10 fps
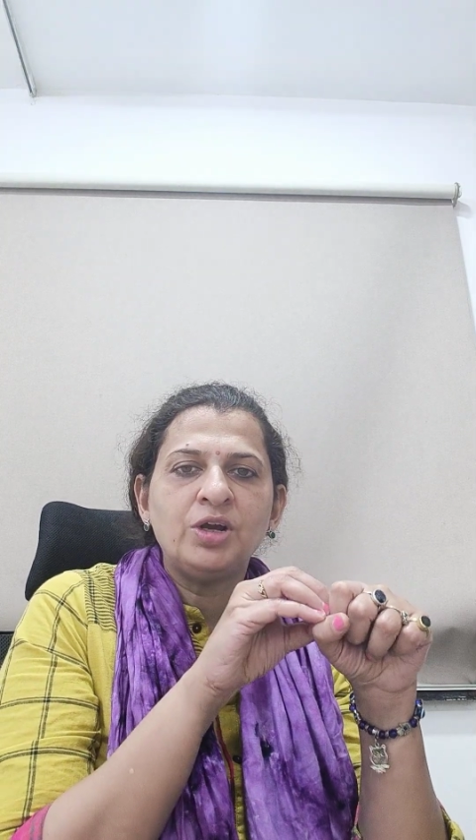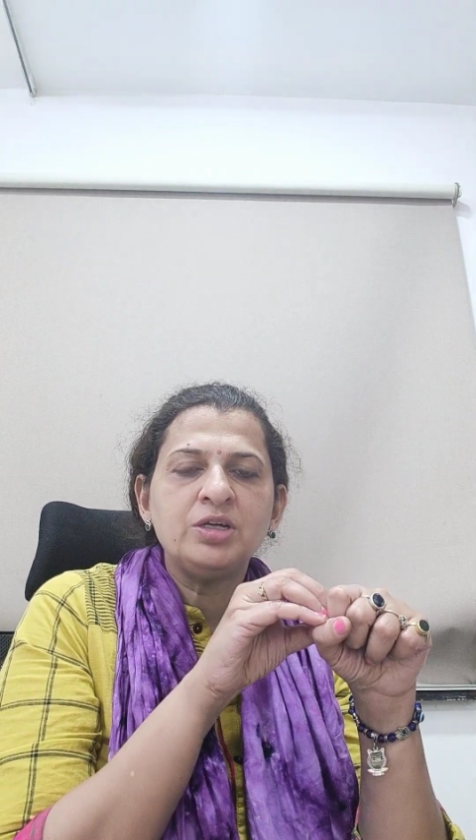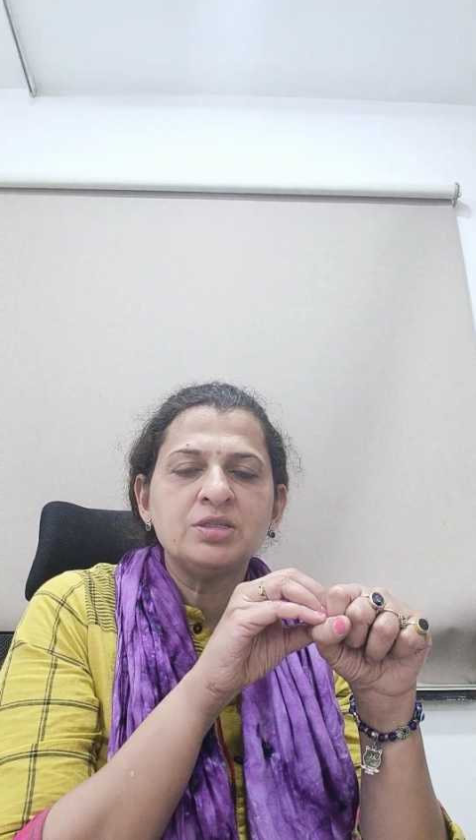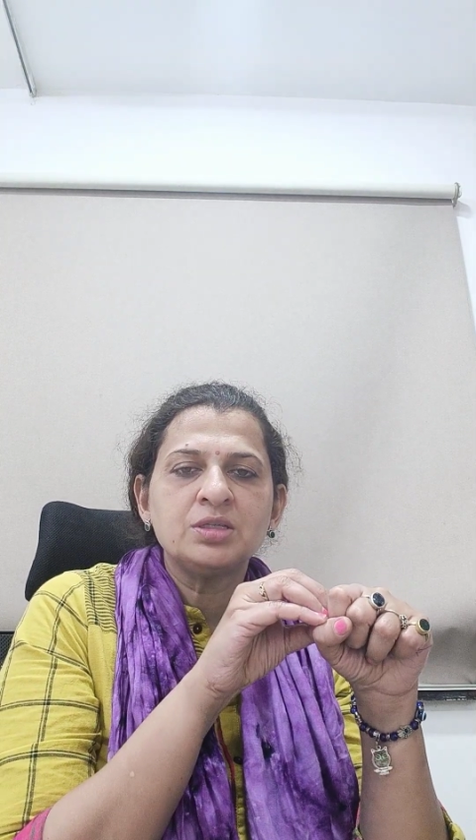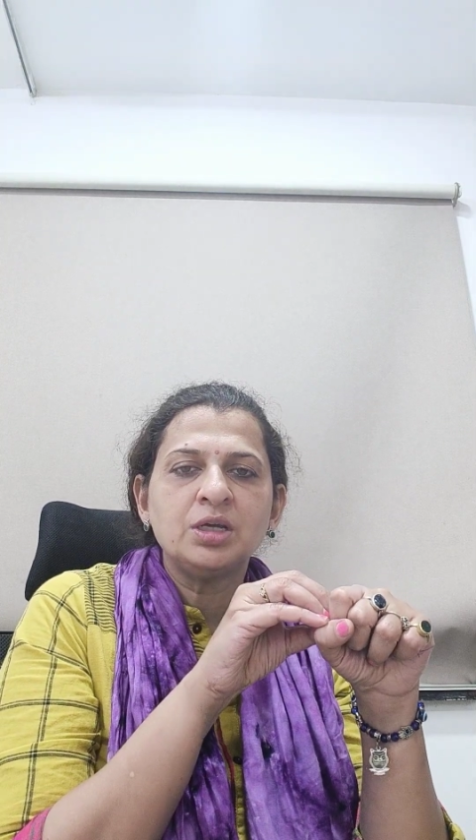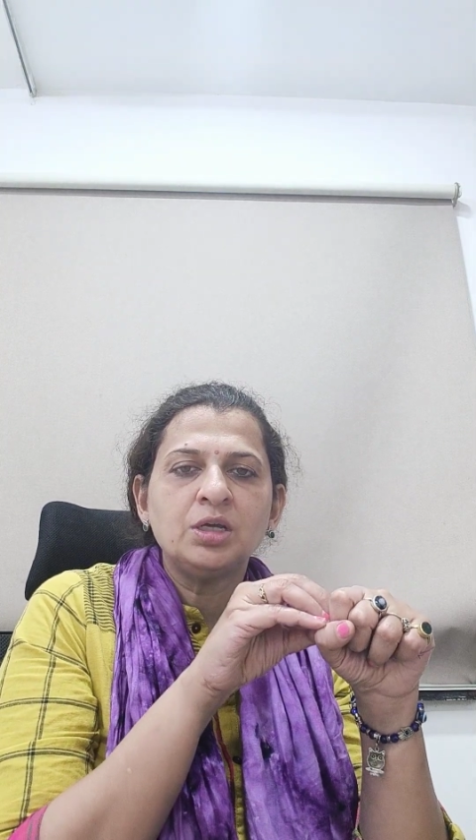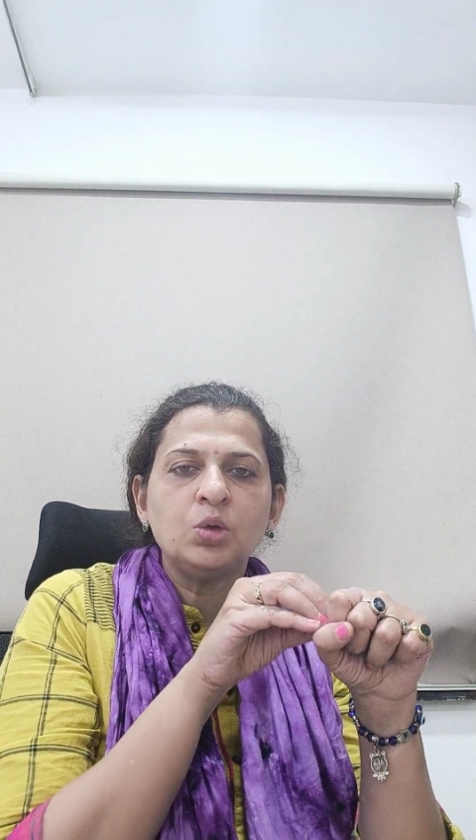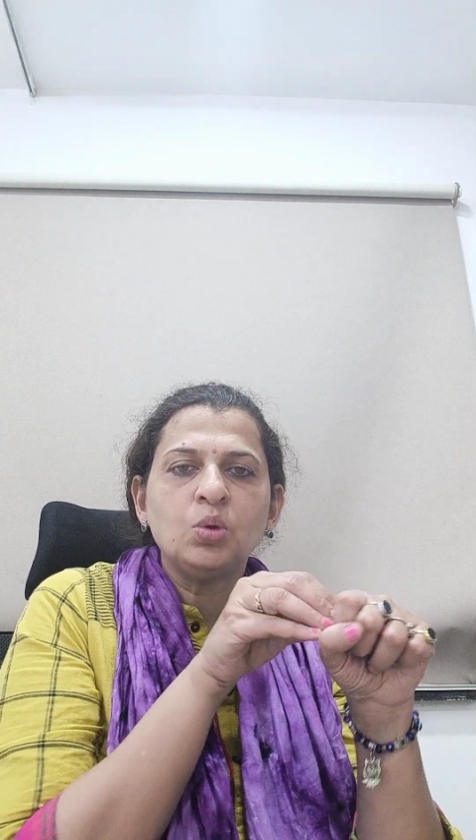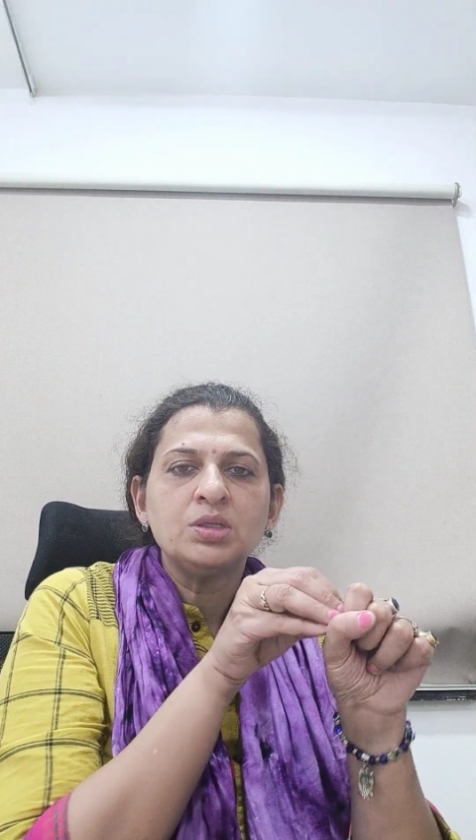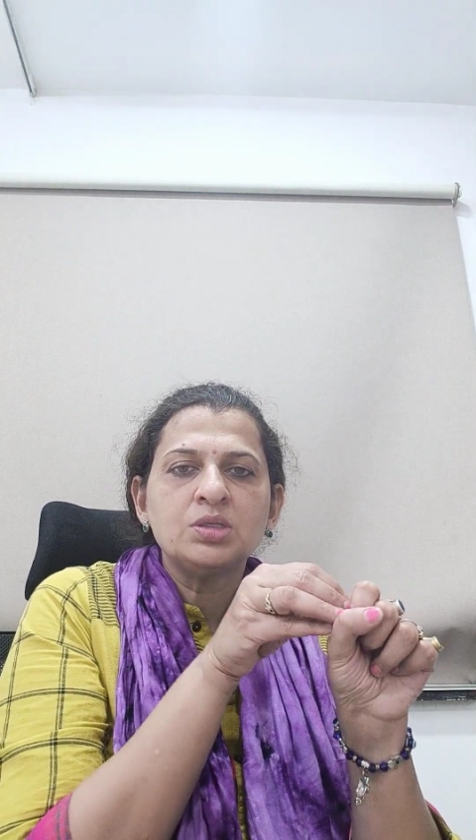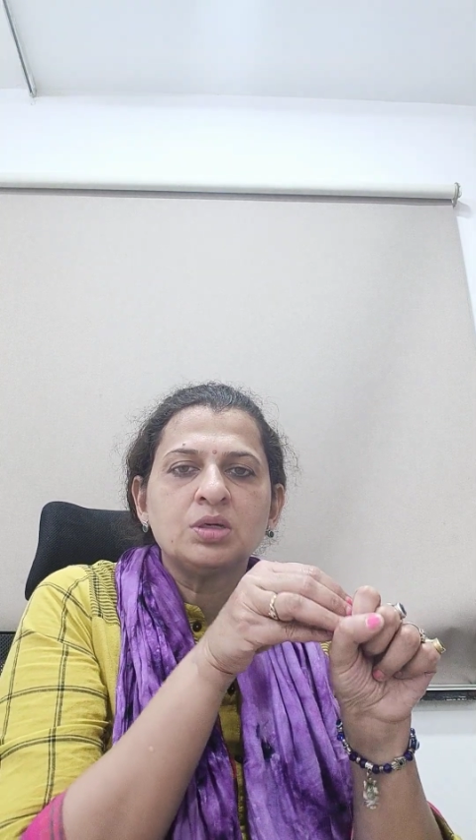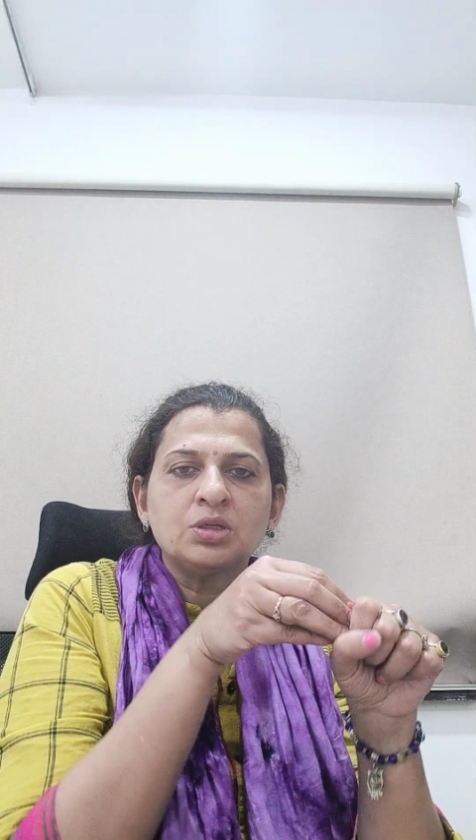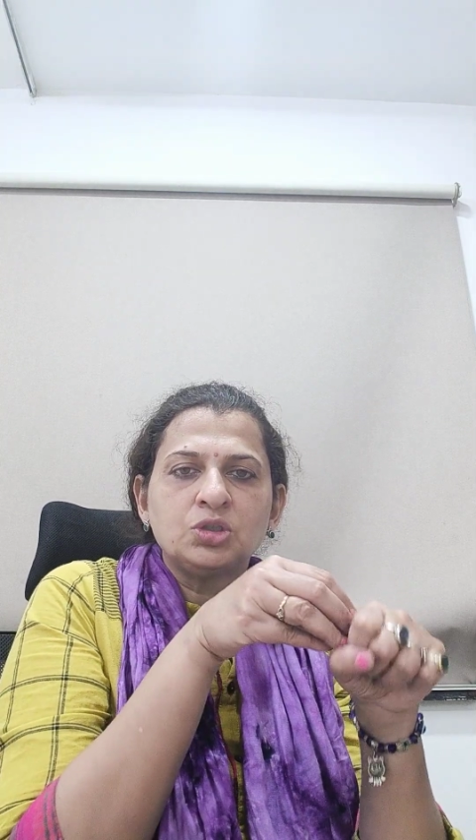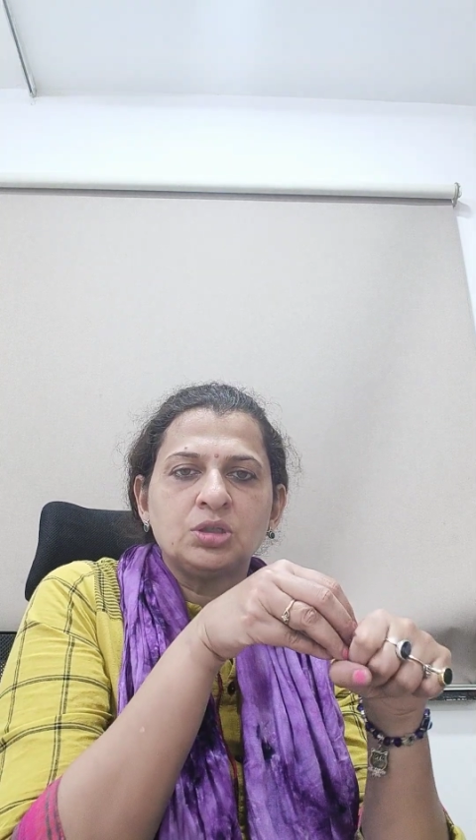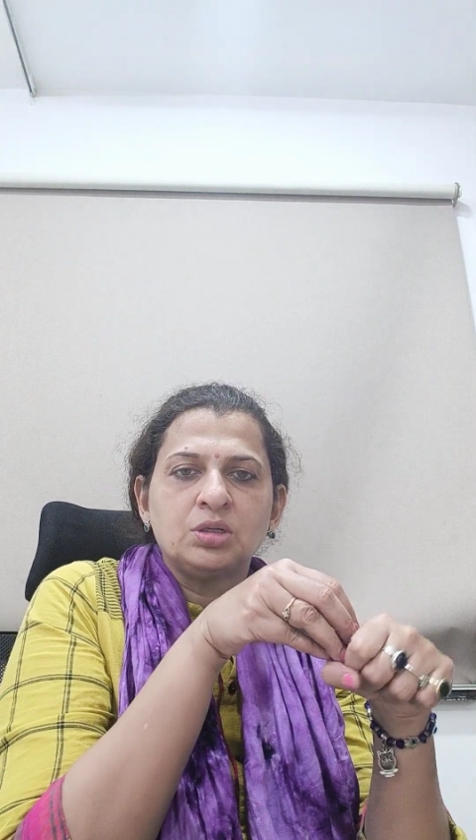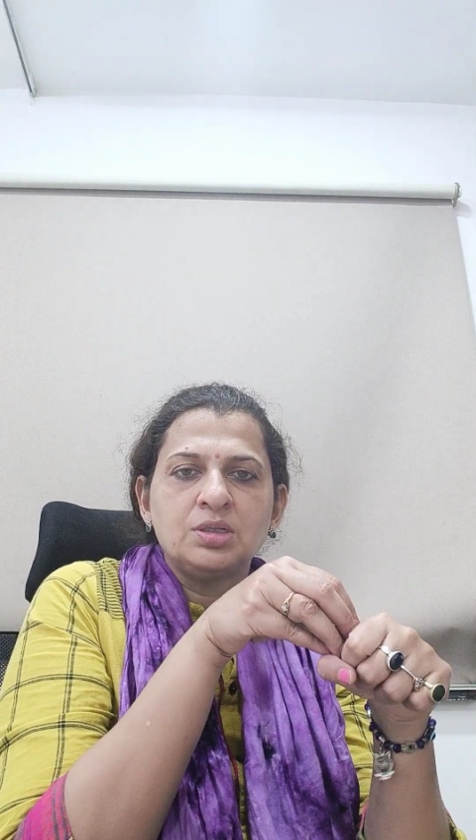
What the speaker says: fits into a structure.